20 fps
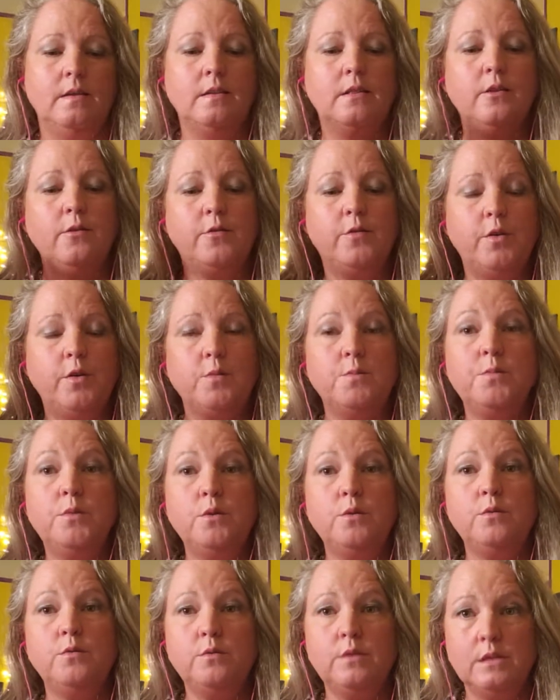full
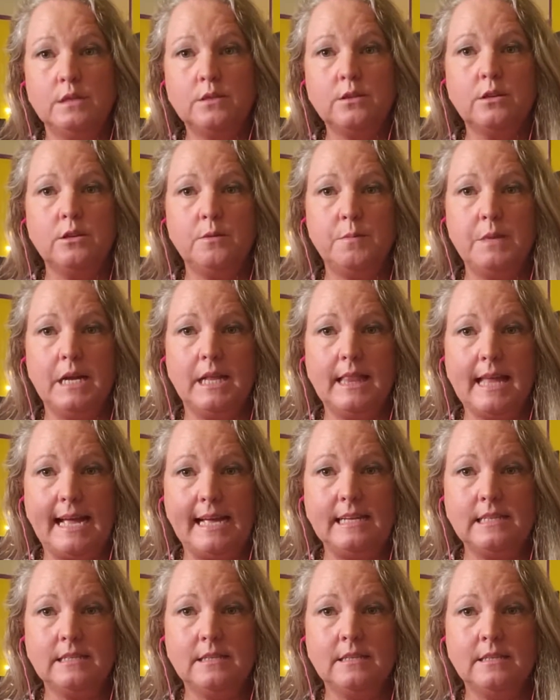moon is going to be a
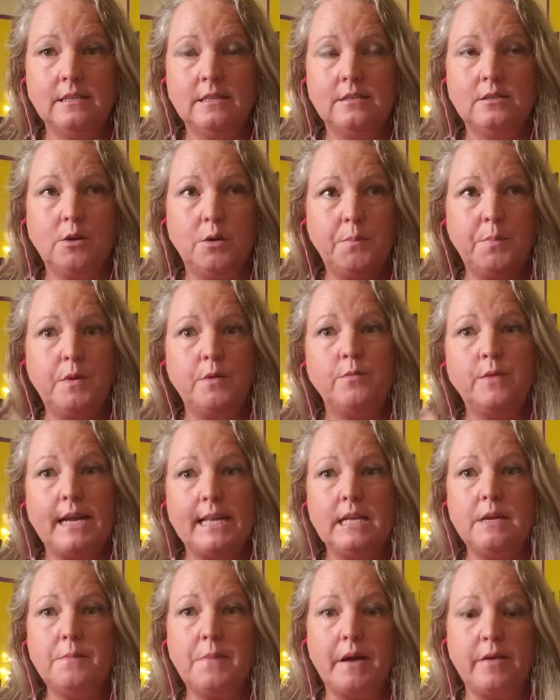light, so be
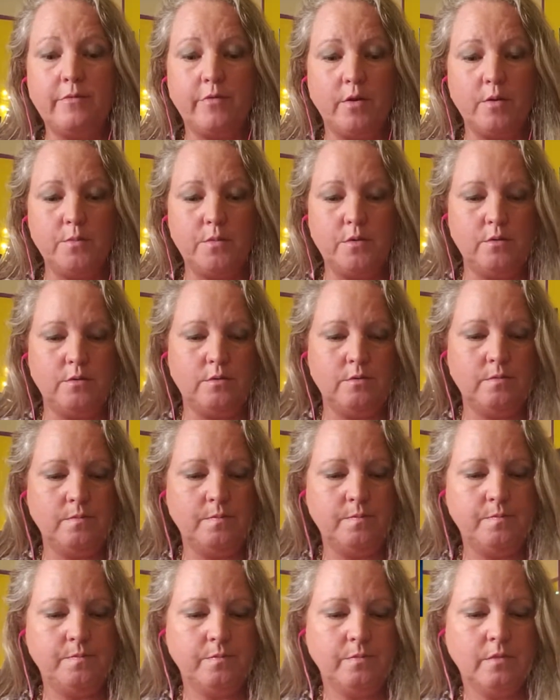ready by full moon.
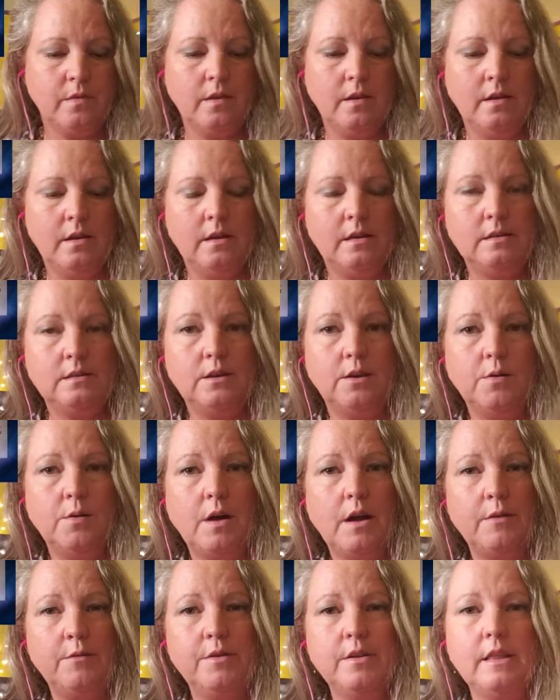So
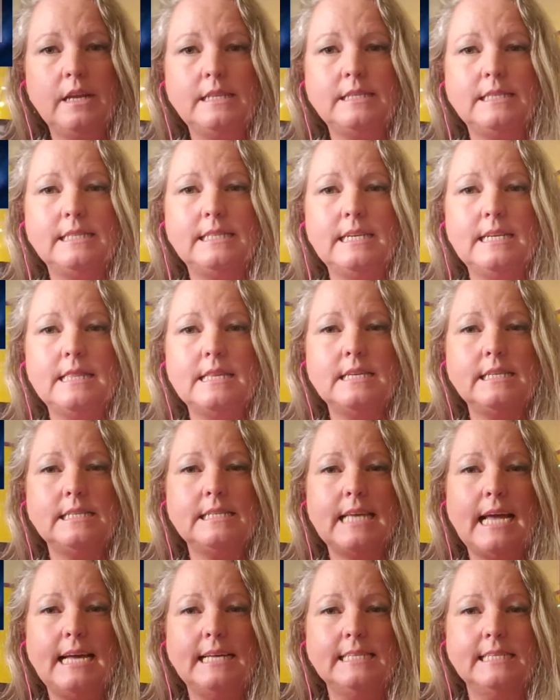I really see this
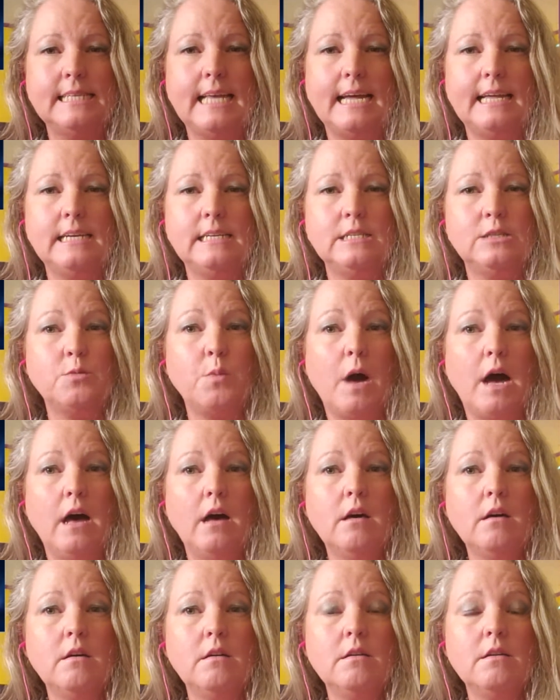as that as
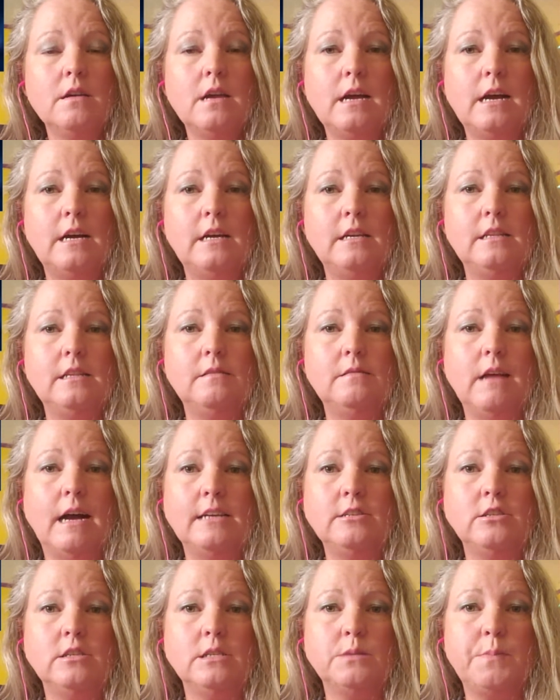well, and
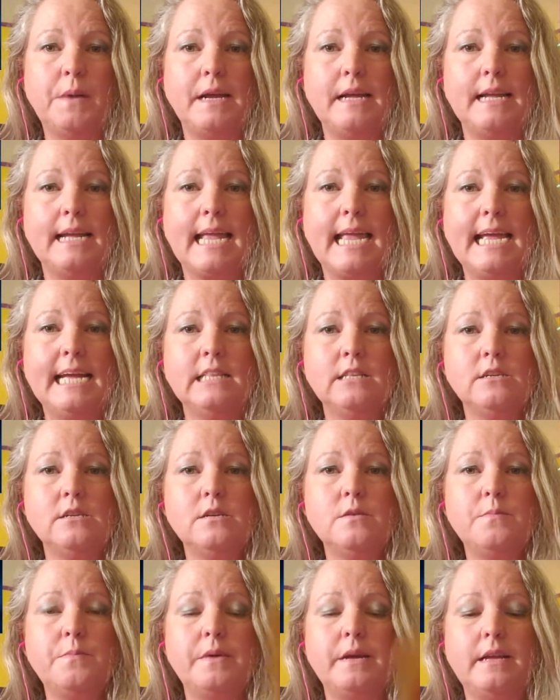not just by a
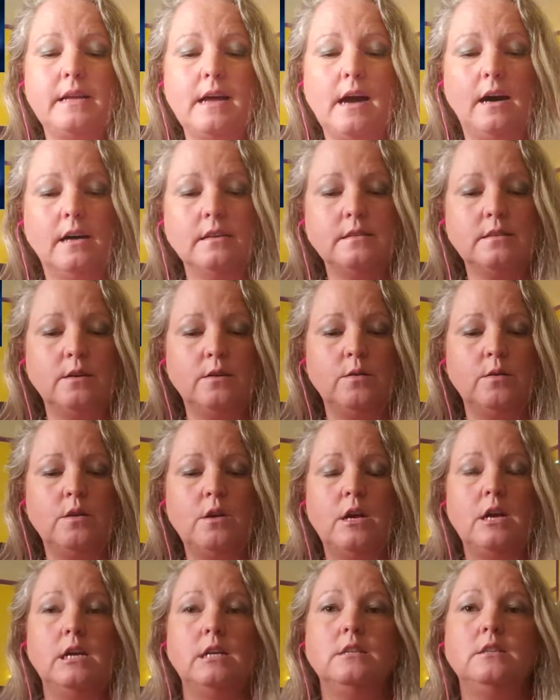candle, but also
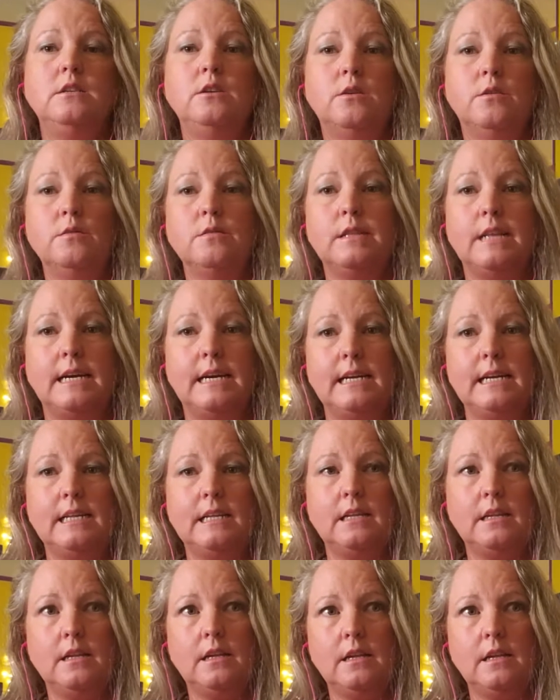that
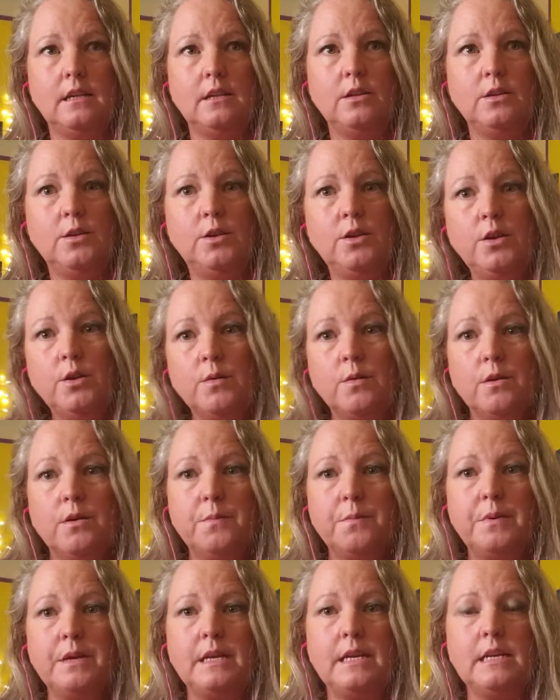you are
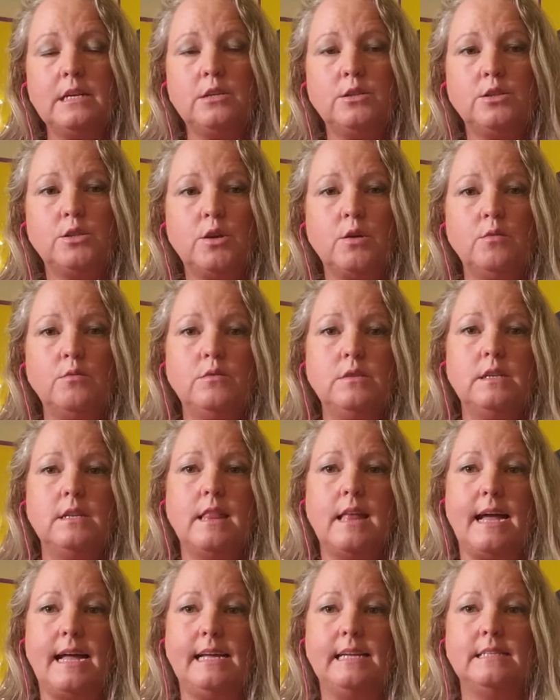being shown the
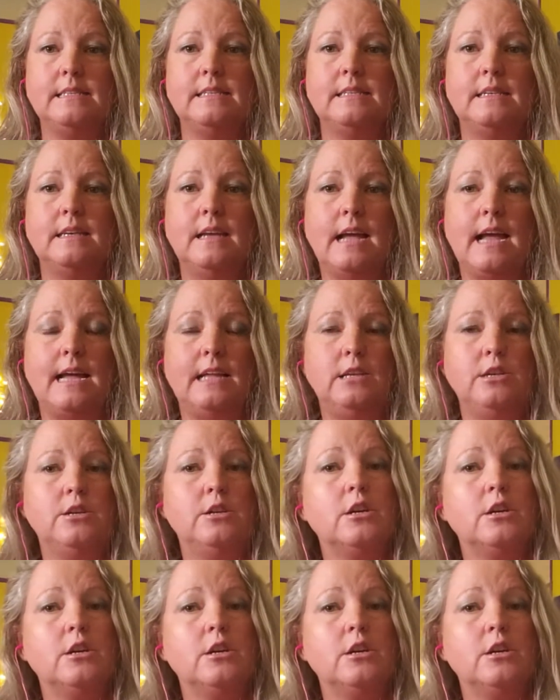light, and